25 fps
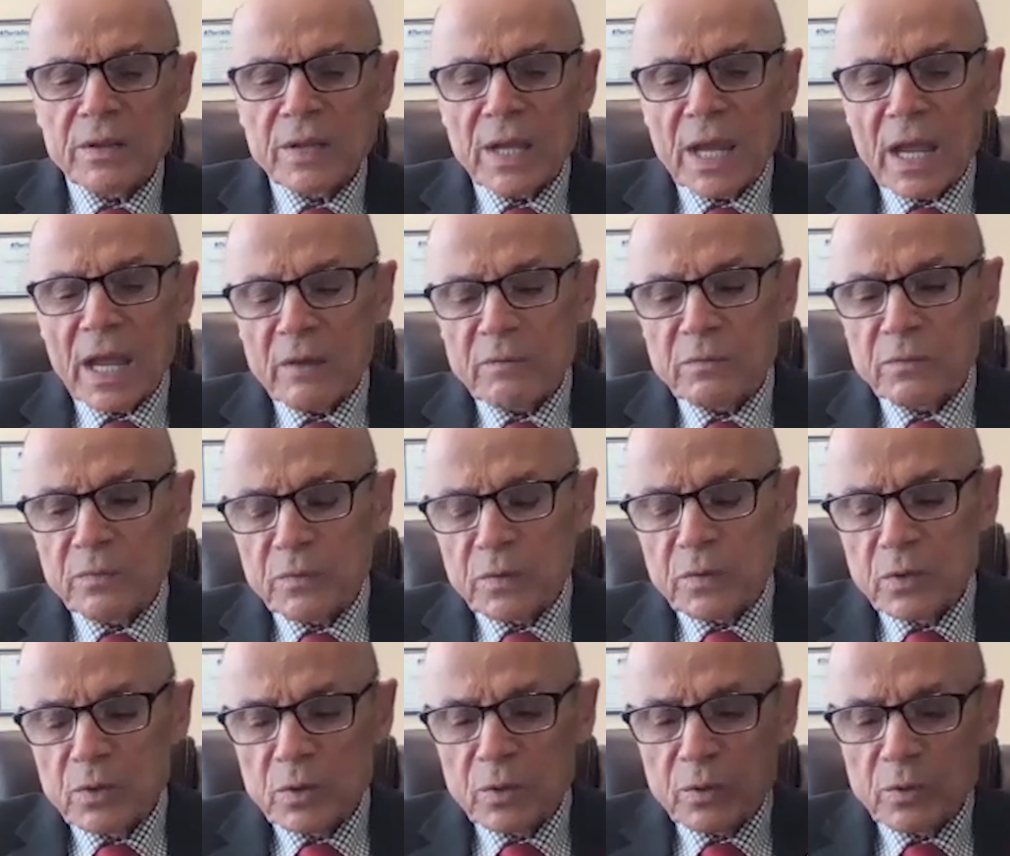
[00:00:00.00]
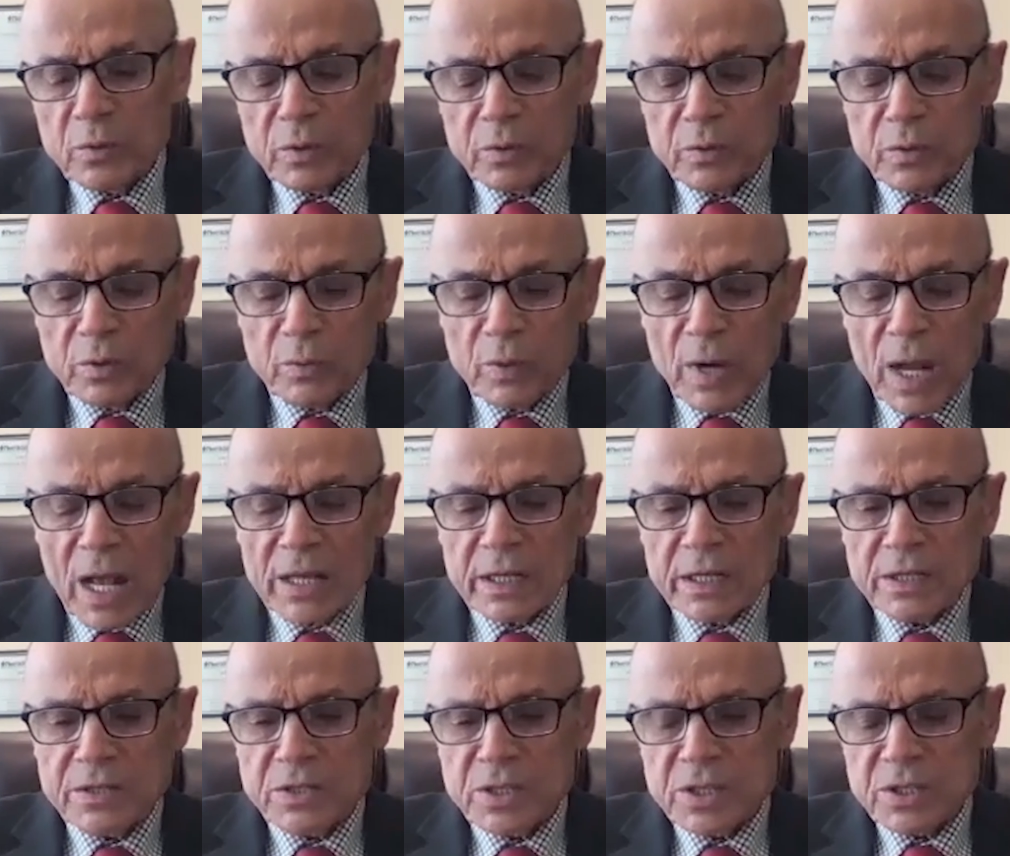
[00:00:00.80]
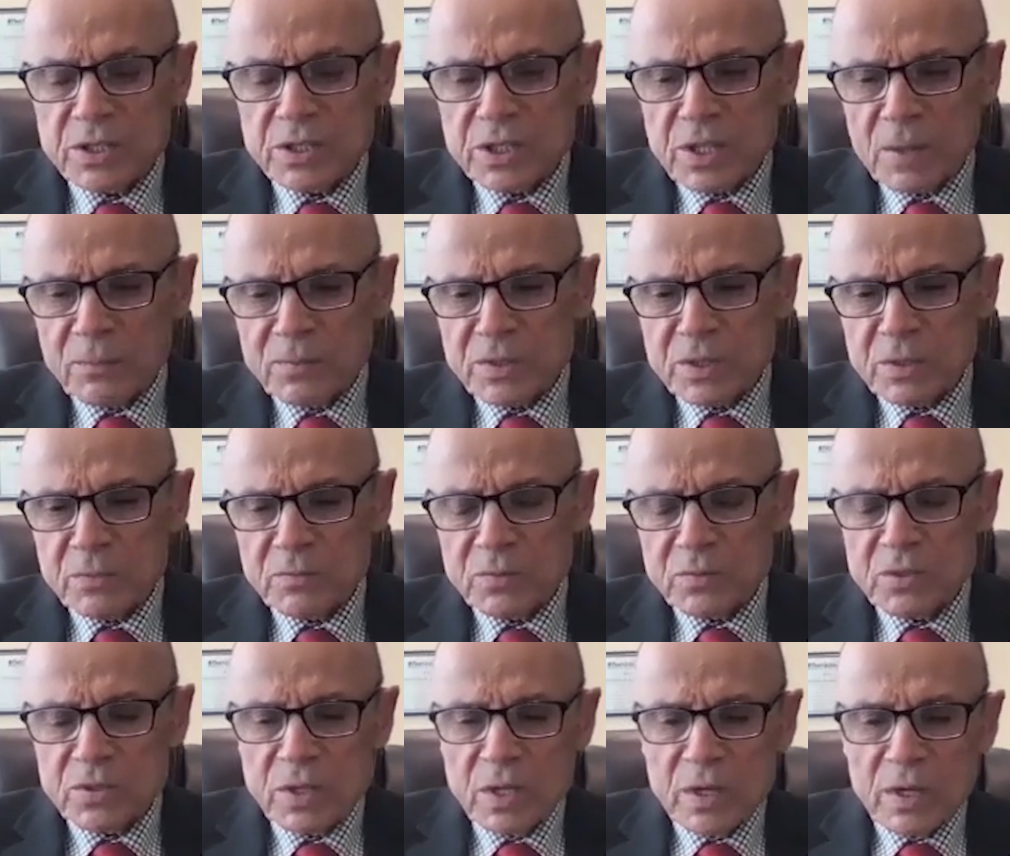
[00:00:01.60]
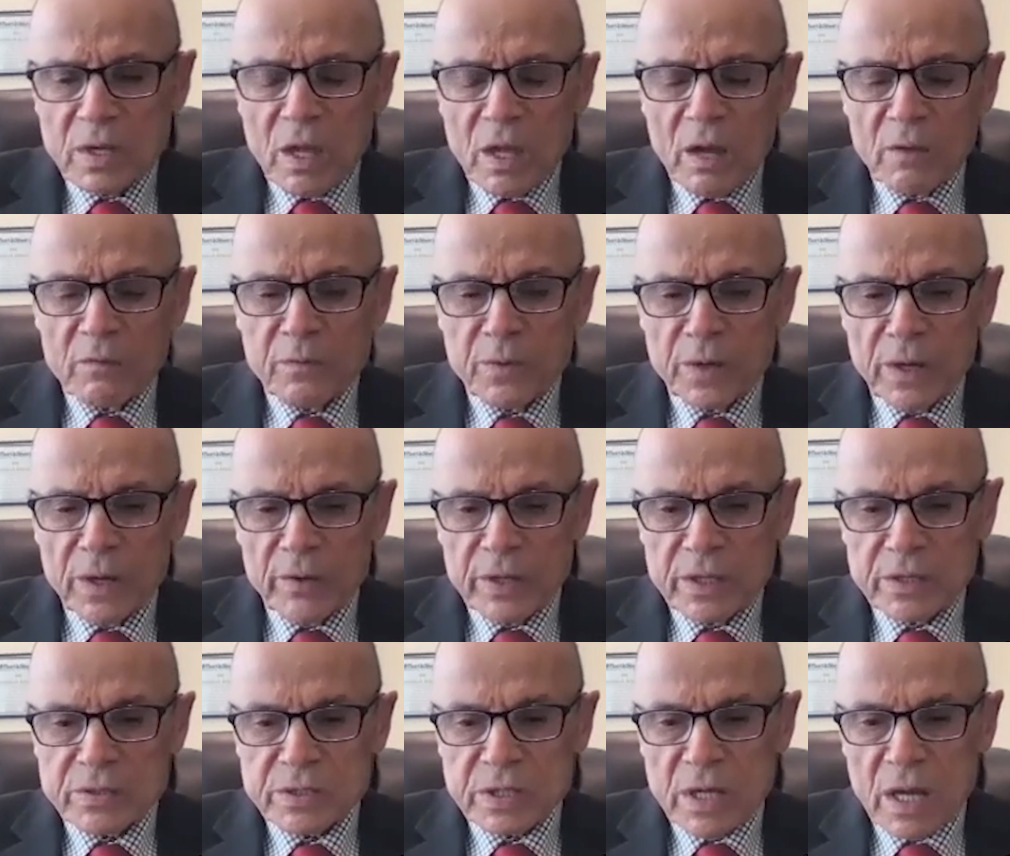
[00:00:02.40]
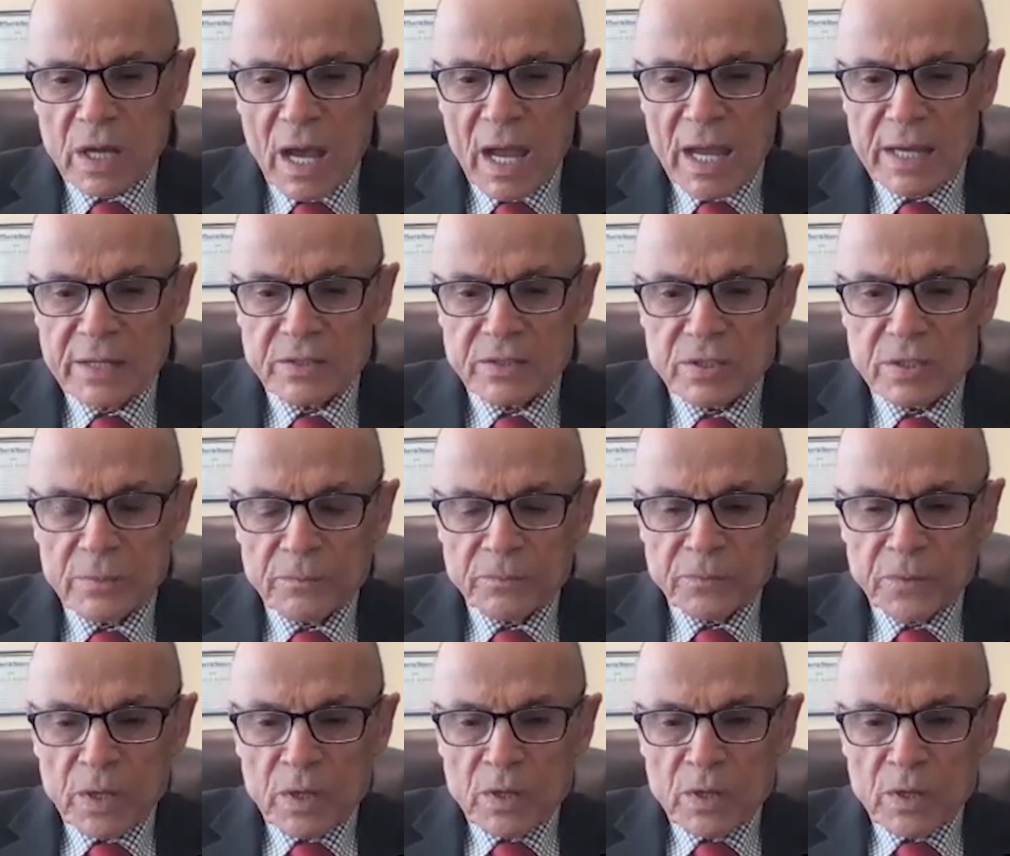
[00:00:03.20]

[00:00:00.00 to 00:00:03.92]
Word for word: they have neurology symptoms of various kinds.